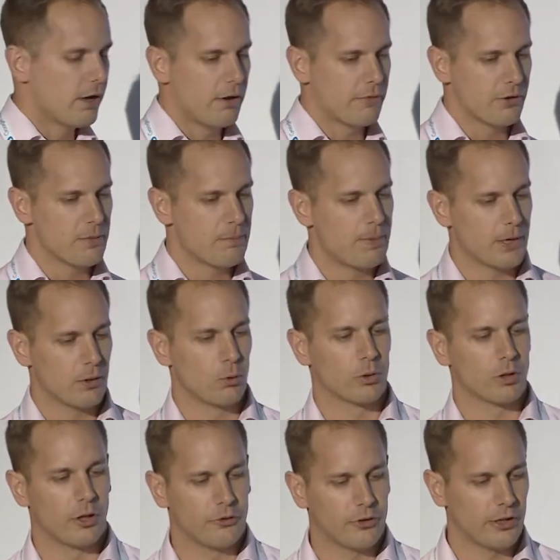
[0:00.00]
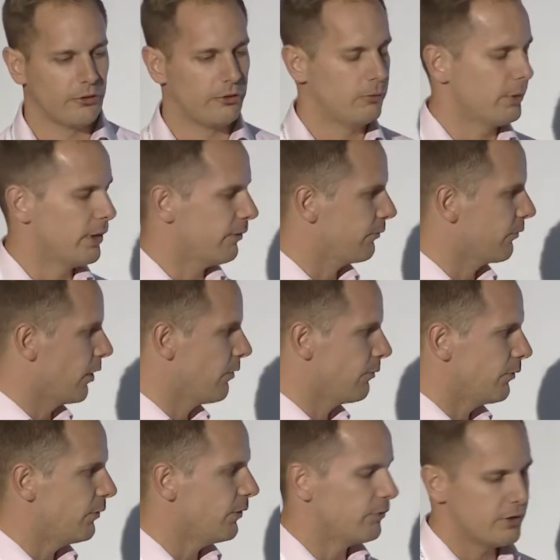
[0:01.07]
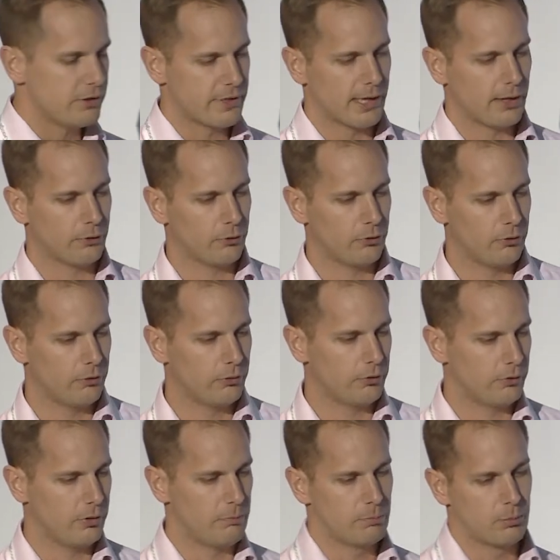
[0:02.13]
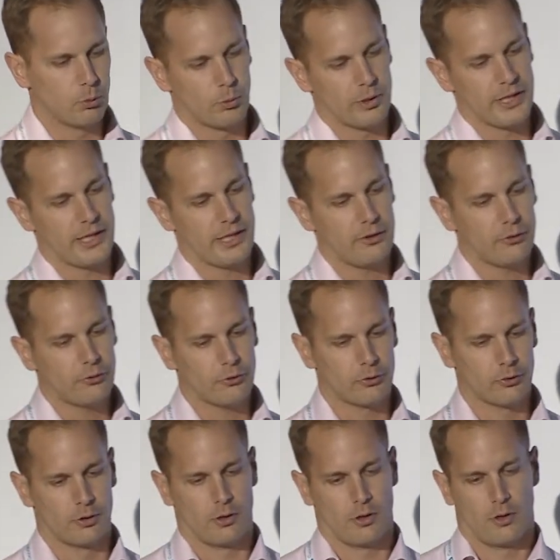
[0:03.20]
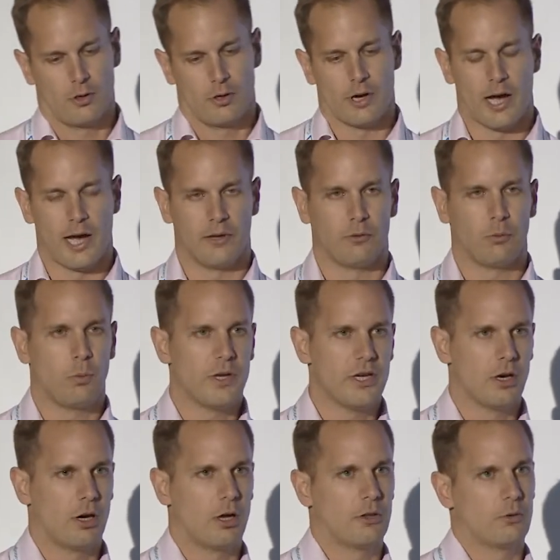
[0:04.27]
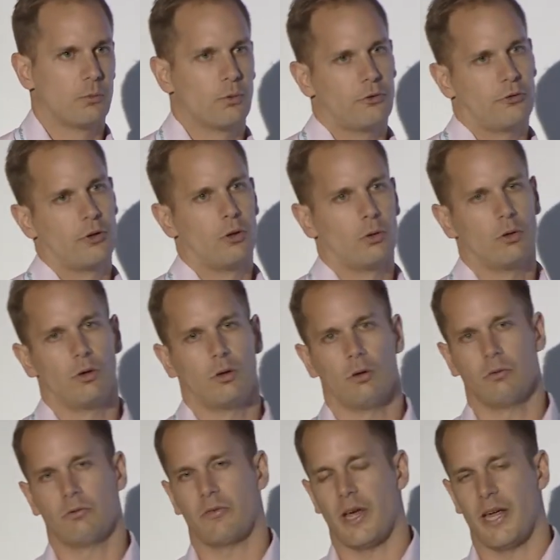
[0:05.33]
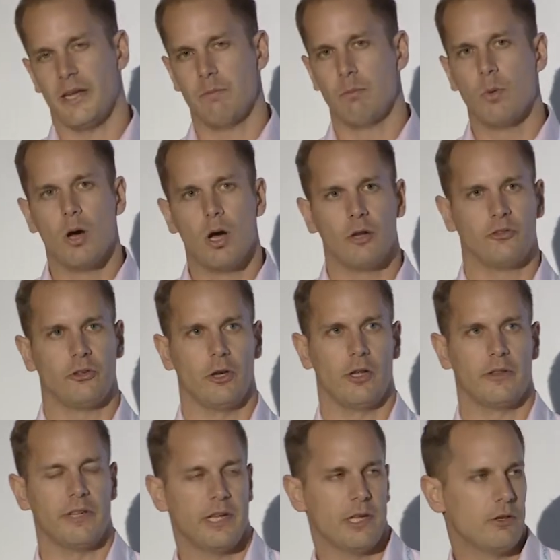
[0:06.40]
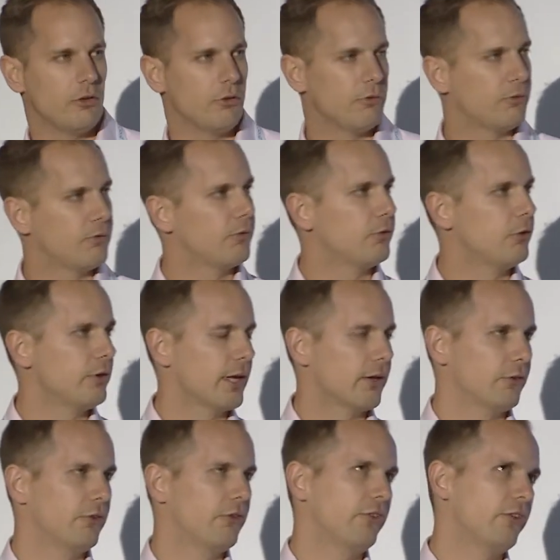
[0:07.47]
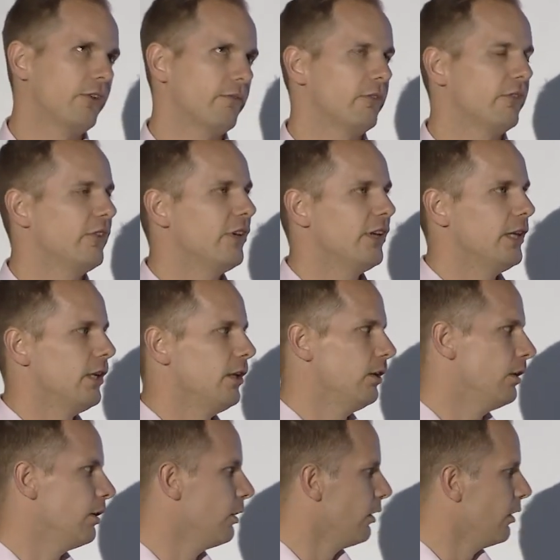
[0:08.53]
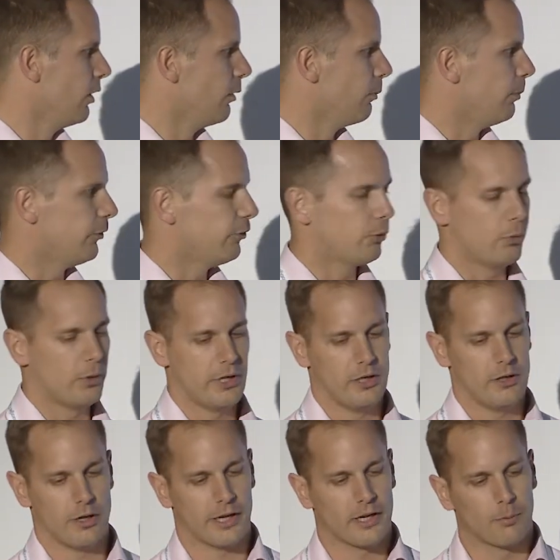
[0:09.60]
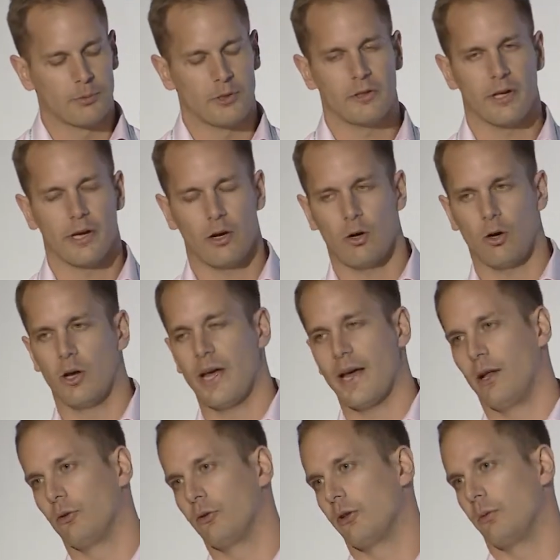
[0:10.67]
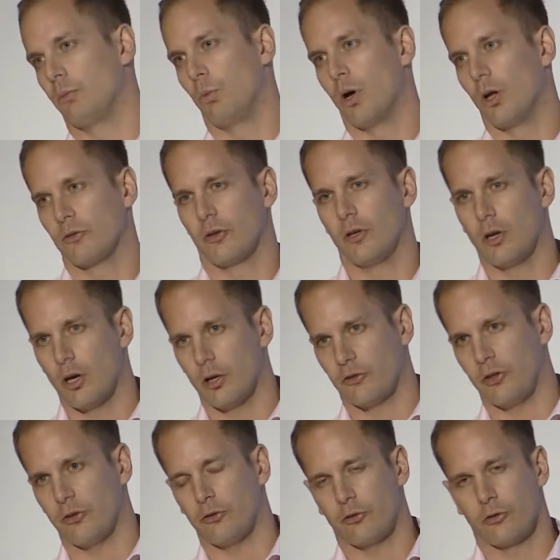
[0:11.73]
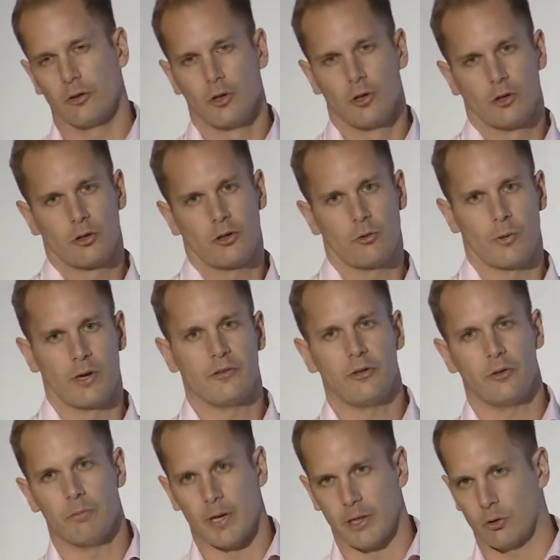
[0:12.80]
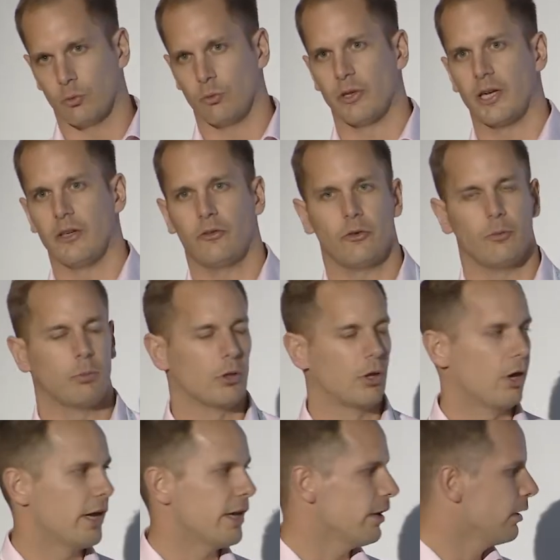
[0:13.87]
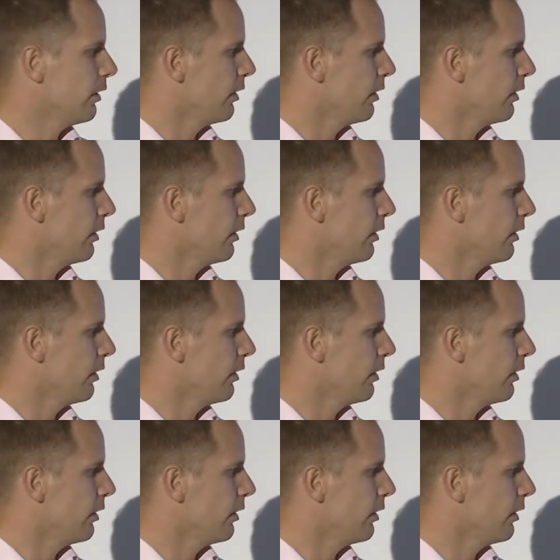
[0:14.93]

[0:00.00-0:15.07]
a very big organization. We have over 50,000 employees, and we are the result of a merger at the end of 2017 between a company that held the world's largest curated medical data supply,